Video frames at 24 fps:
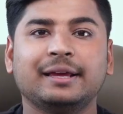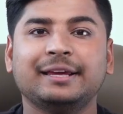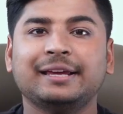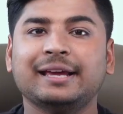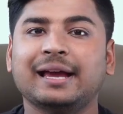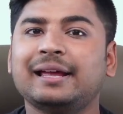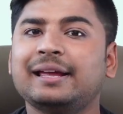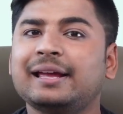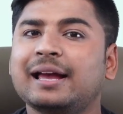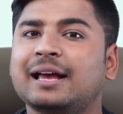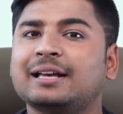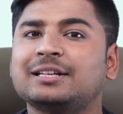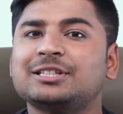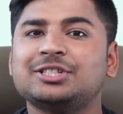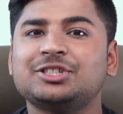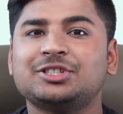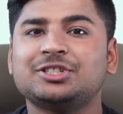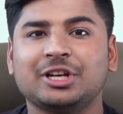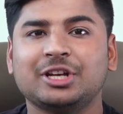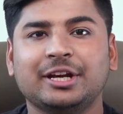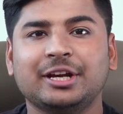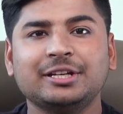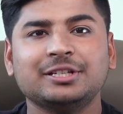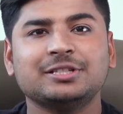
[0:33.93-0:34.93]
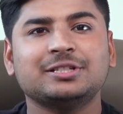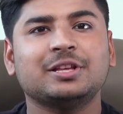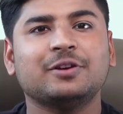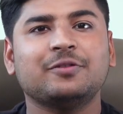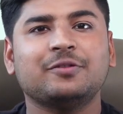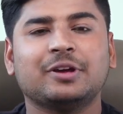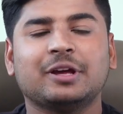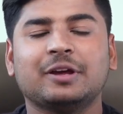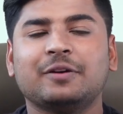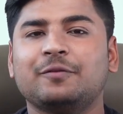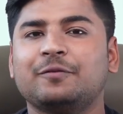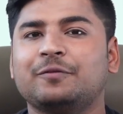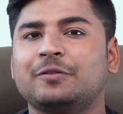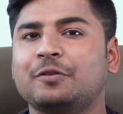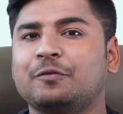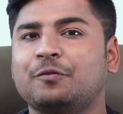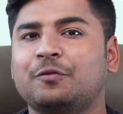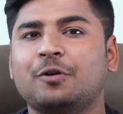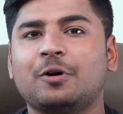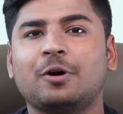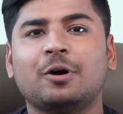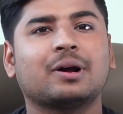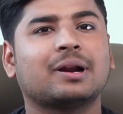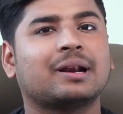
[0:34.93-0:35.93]
AI has changed the way we
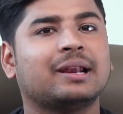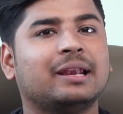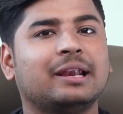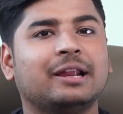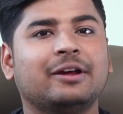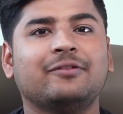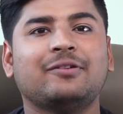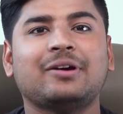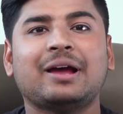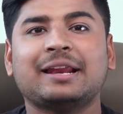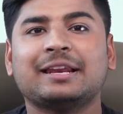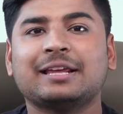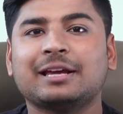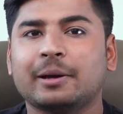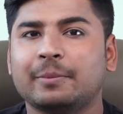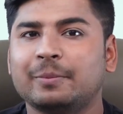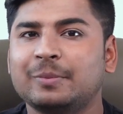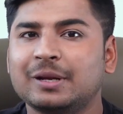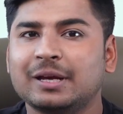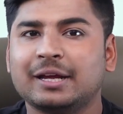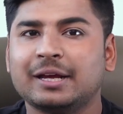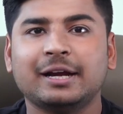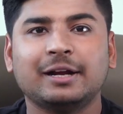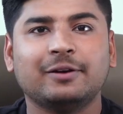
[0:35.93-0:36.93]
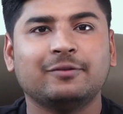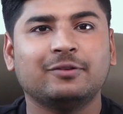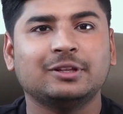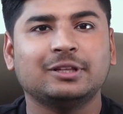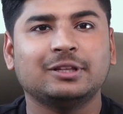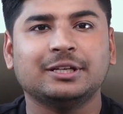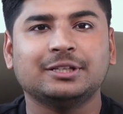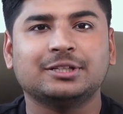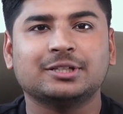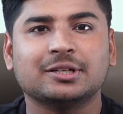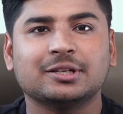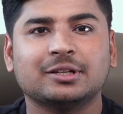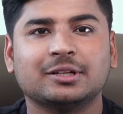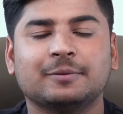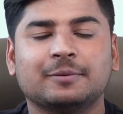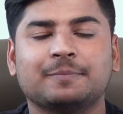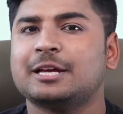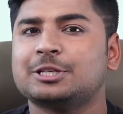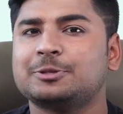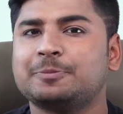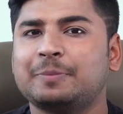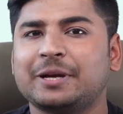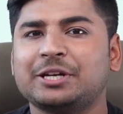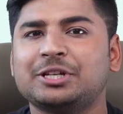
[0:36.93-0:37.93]
work, live and communicate with each other,
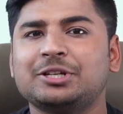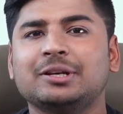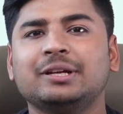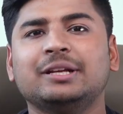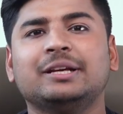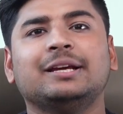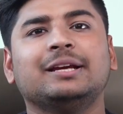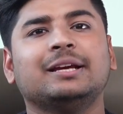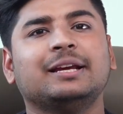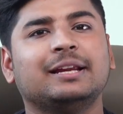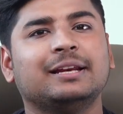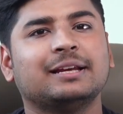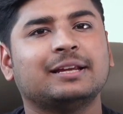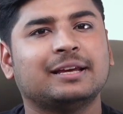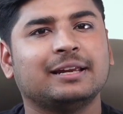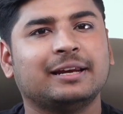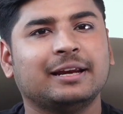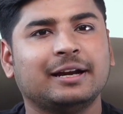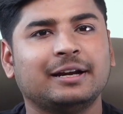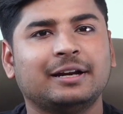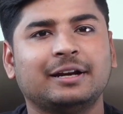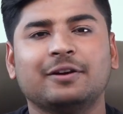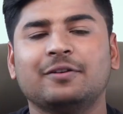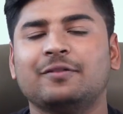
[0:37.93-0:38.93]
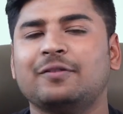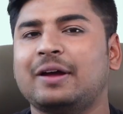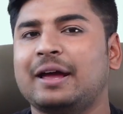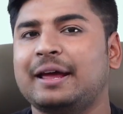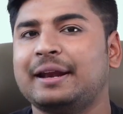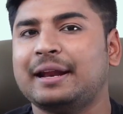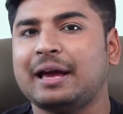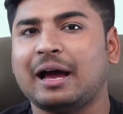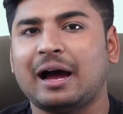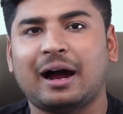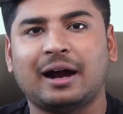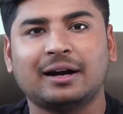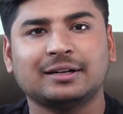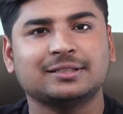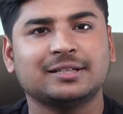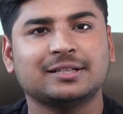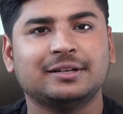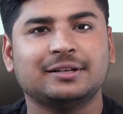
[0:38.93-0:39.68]
especially in creative and arts